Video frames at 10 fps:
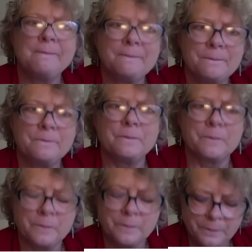
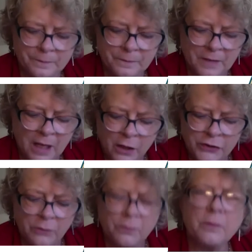Mm-hmm. and
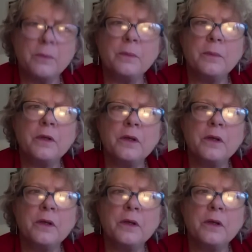across so, the board.